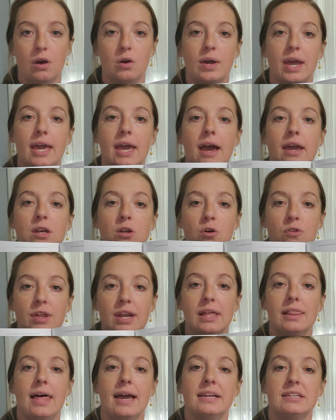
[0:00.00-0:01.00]
okay, I know that
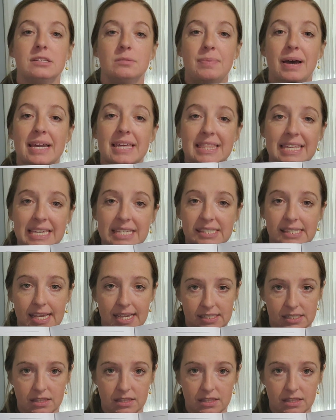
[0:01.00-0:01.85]
I like to buy these things